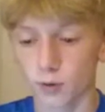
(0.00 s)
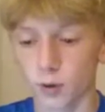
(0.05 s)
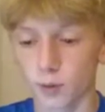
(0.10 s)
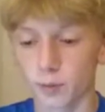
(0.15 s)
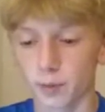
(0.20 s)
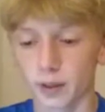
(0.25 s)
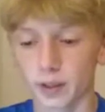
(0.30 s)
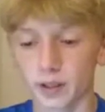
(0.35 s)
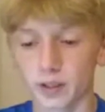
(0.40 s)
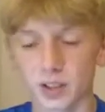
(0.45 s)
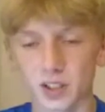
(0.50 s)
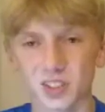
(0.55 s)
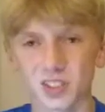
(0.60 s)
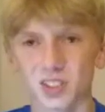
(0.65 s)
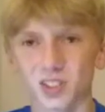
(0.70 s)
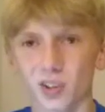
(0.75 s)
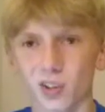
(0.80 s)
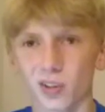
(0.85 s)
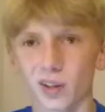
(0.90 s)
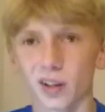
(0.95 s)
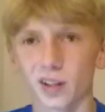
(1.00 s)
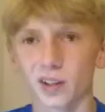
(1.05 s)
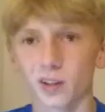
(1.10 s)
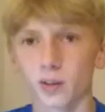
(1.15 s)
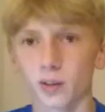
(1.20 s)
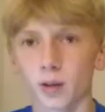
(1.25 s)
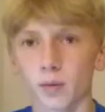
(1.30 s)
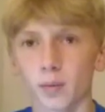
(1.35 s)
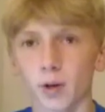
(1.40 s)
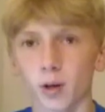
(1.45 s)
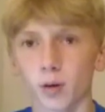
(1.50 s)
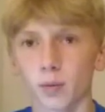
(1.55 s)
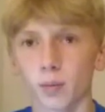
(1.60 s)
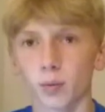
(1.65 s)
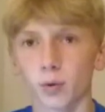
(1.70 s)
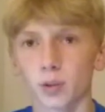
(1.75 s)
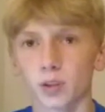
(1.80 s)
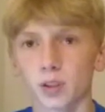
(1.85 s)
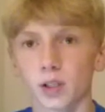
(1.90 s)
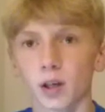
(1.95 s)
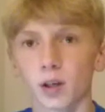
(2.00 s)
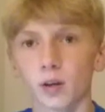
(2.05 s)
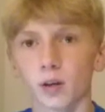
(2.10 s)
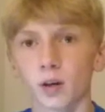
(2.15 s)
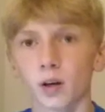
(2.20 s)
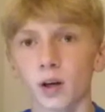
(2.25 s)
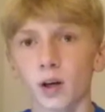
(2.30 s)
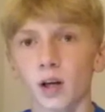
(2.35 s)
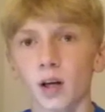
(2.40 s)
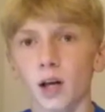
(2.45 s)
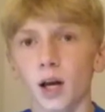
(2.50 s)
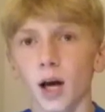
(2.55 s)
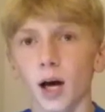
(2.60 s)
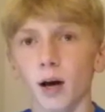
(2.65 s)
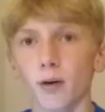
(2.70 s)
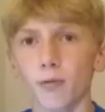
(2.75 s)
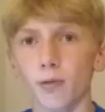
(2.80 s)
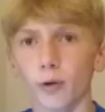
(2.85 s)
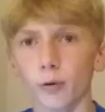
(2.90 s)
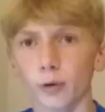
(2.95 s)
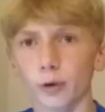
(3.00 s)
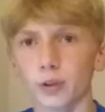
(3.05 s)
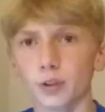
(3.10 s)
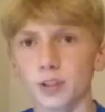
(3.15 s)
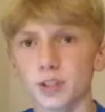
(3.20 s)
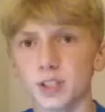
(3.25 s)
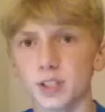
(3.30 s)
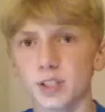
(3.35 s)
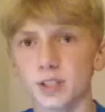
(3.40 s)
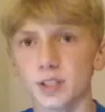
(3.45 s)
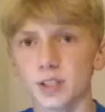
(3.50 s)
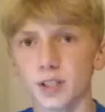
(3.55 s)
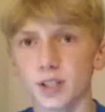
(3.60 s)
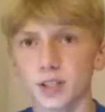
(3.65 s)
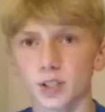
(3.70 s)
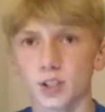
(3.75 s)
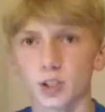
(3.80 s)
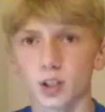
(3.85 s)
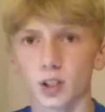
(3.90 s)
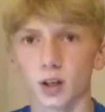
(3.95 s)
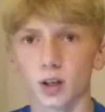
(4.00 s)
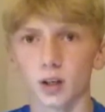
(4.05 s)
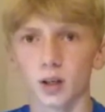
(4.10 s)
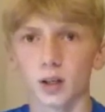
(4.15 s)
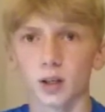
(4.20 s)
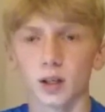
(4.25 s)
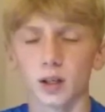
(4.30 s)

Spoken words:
but it doesn't look like they're going to be able to put together a very good season this year,